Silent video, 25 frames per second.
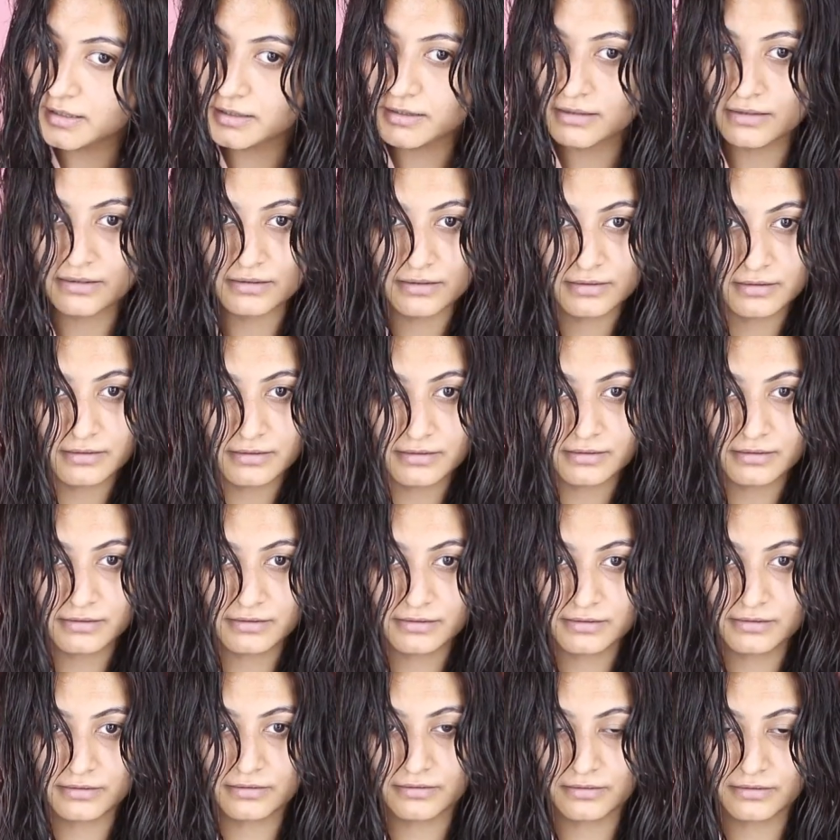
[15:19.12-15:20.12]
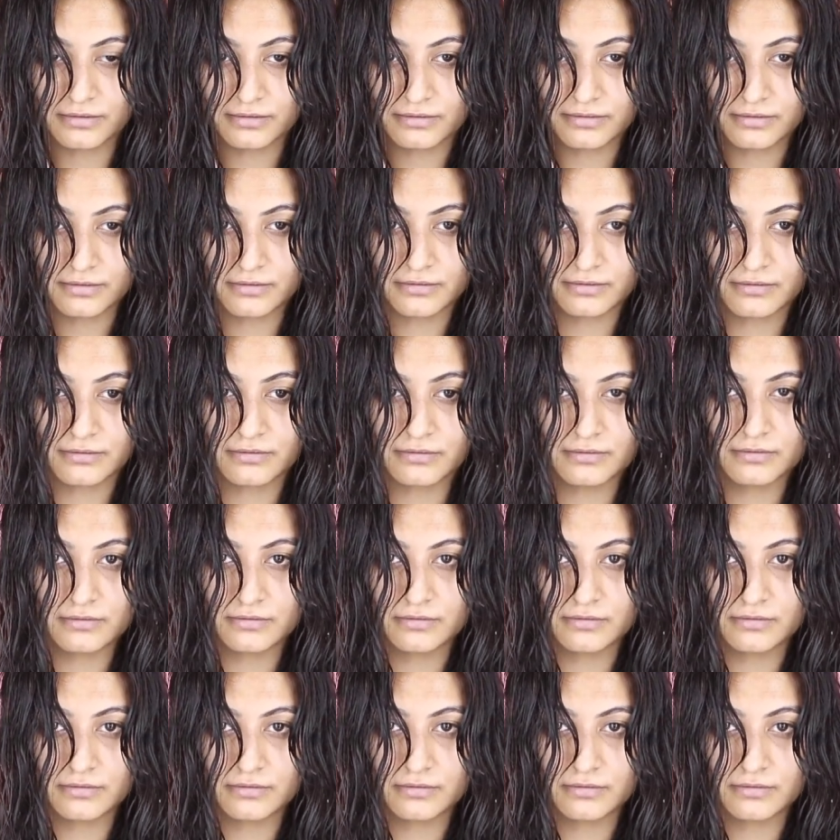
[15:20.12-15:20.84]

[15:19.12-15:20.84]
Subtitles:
(silence)